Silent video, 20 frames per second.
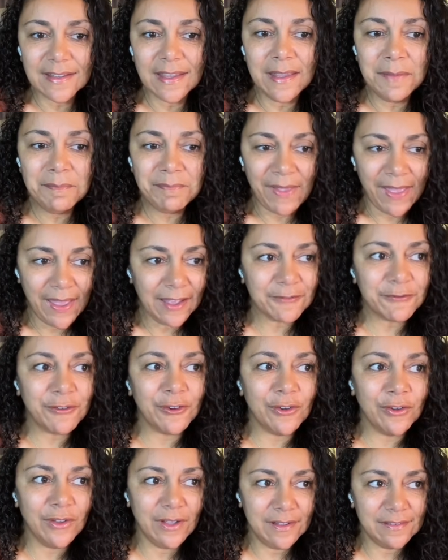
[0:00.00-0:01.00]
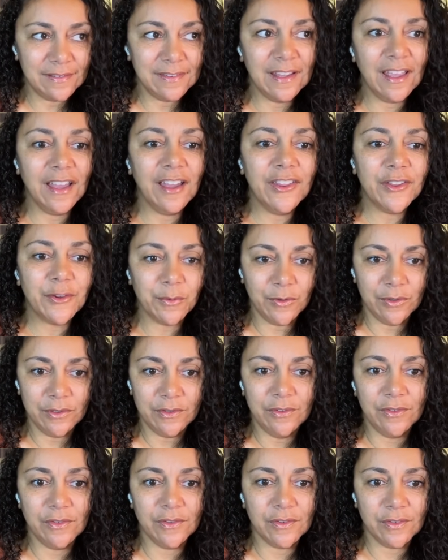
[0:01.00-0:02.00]
impactful as the other
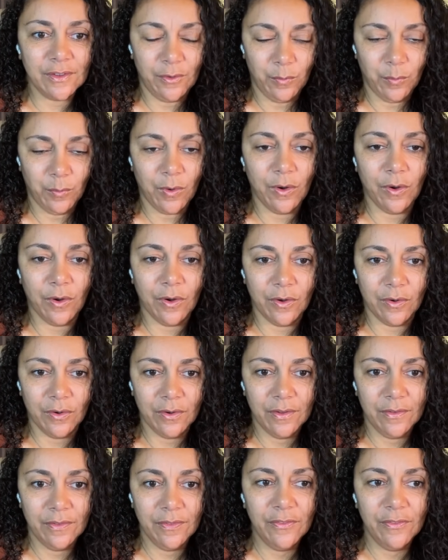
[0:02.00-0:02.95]
ones were.